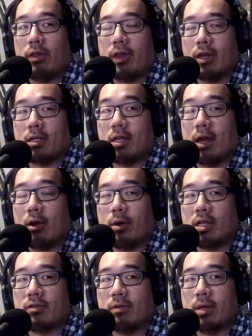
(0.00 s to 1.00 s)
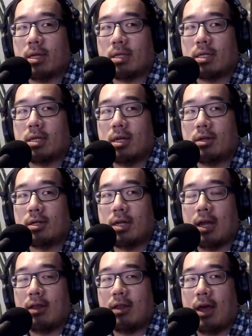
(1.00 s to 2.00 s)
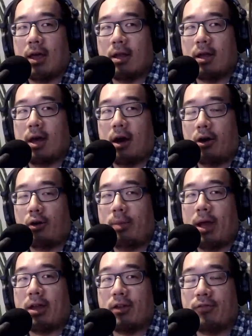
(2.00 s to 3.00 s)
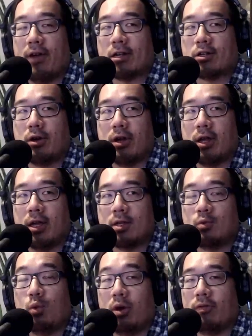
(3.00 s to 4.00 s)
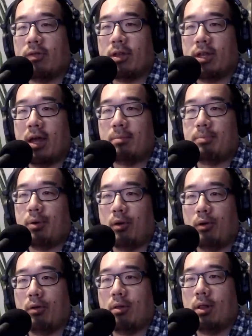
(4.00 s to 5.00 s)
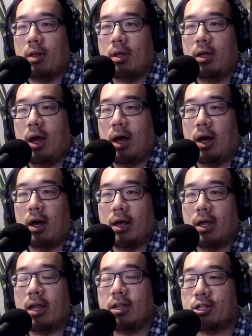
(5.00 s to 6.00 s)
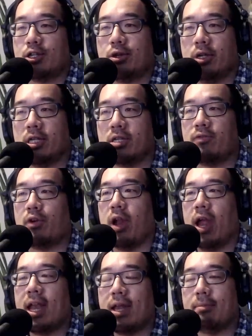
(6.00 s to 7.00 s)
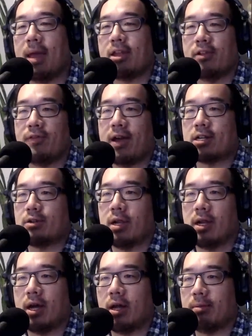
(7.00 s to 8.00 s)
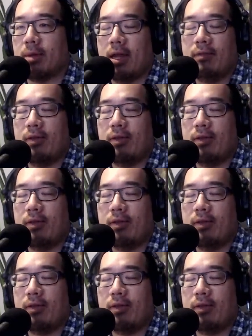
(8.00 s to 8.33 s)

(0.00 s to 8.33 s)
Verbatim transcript: one of the things takeaways from this is understand that auto manufacturing is one of the tent pole. Uh, industries for any manufacturing